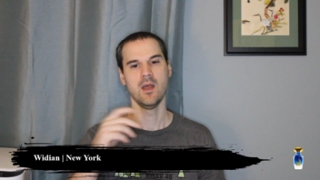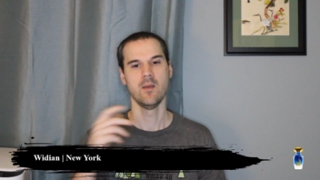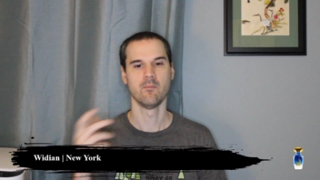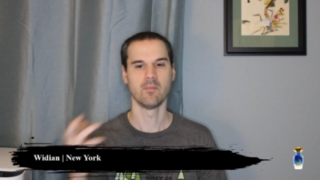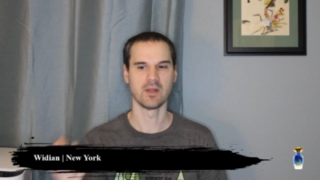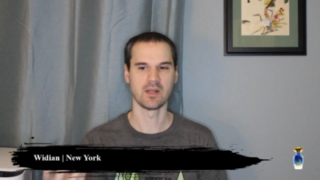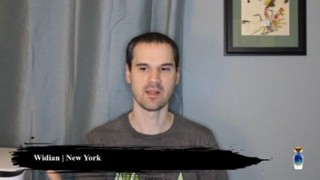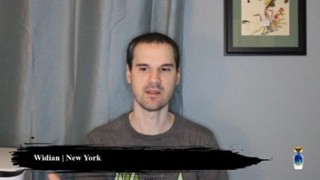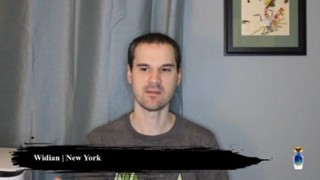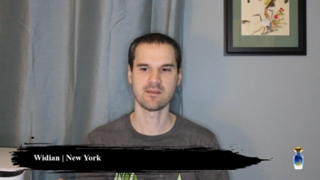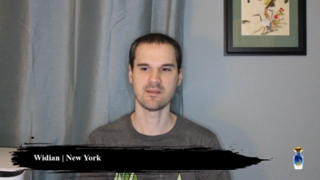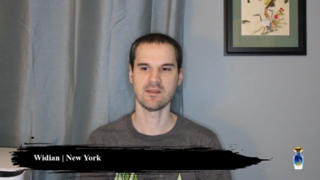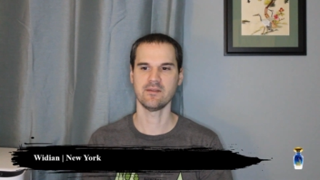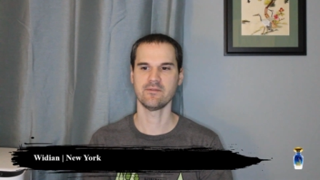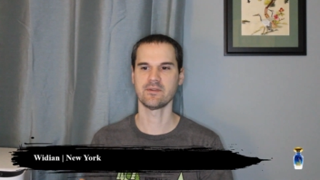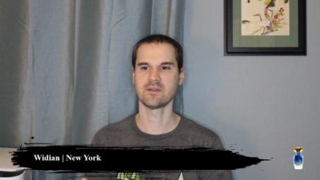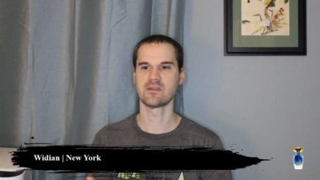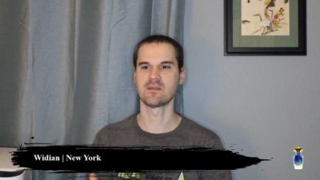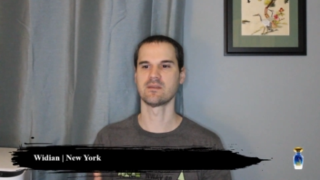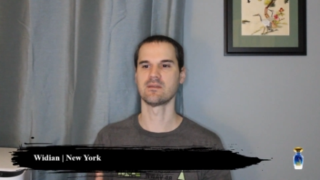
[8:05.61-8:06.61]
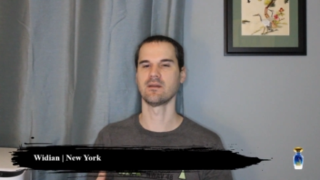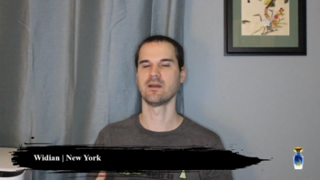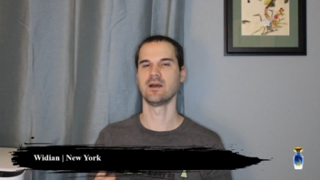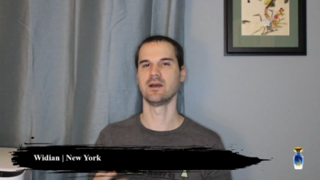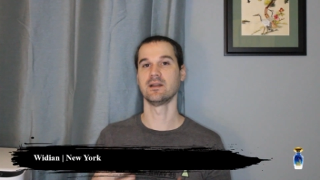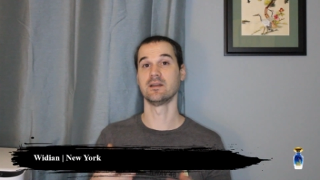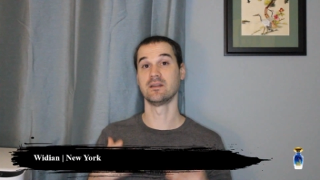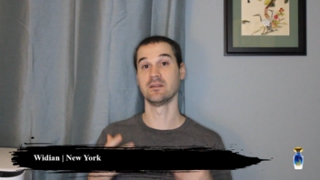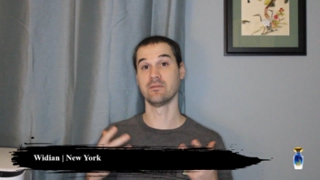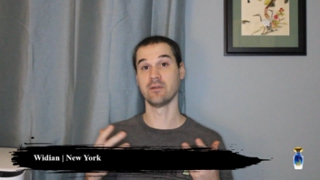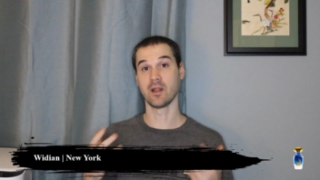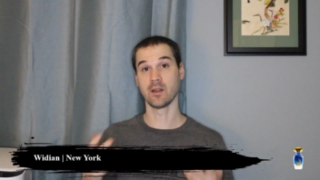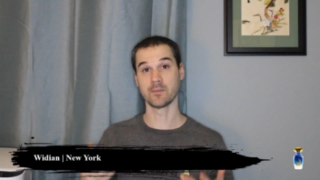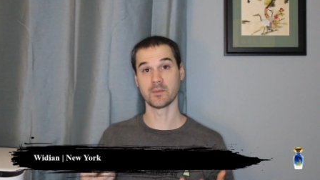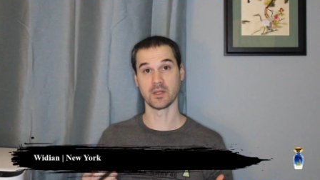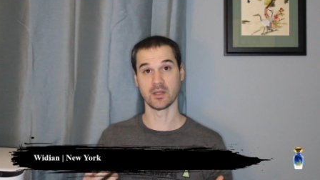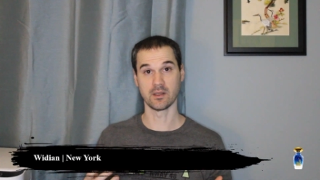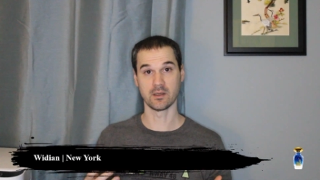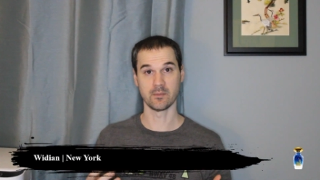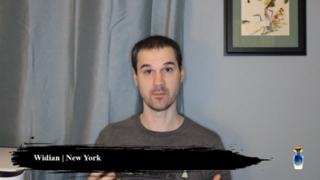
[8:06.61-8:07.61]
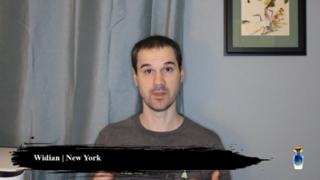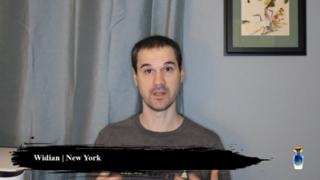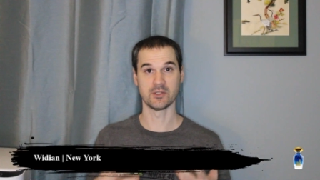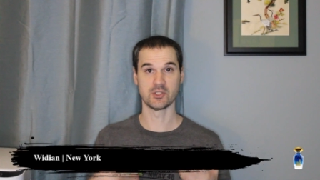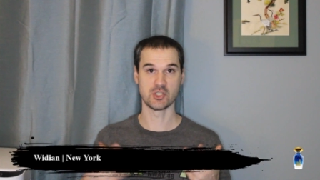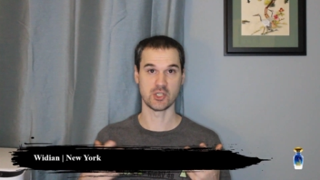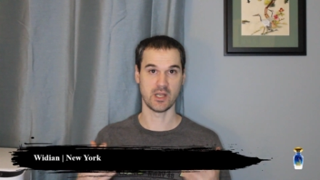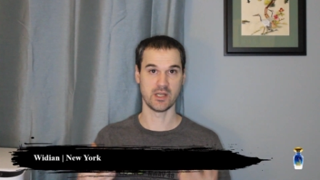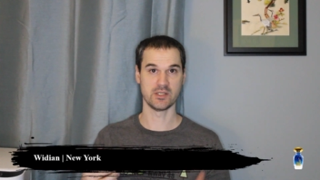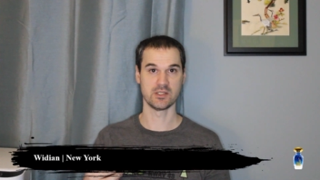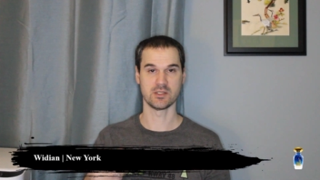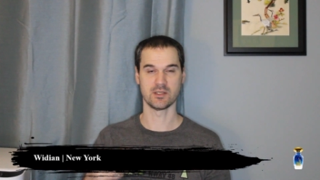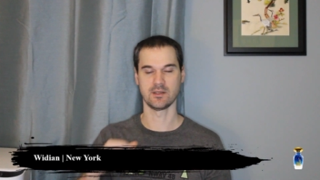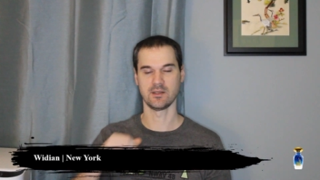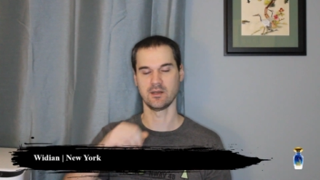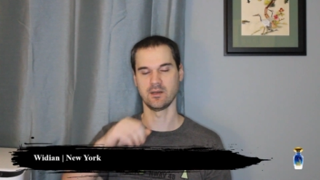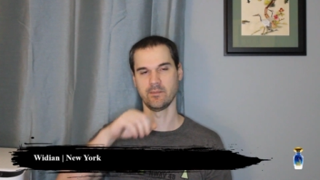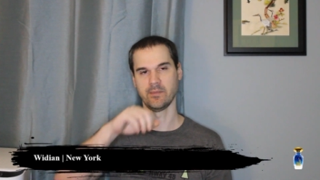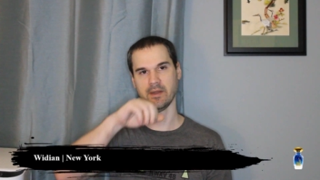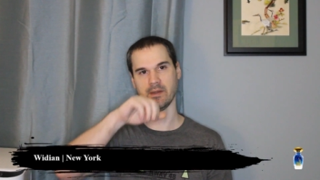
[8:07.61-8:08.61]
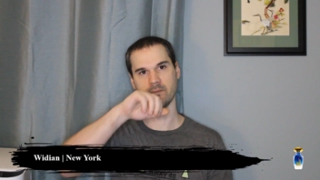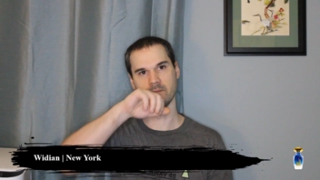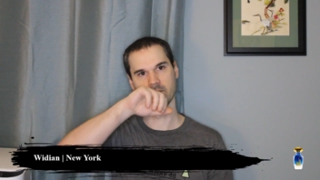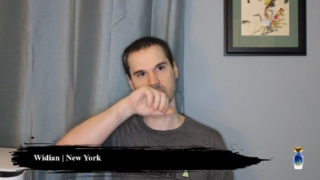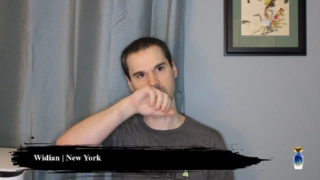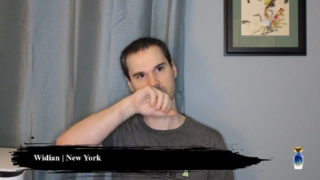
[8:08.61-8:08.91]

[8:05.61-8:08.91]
But let's see if it's developed a little bit, changed a little bit.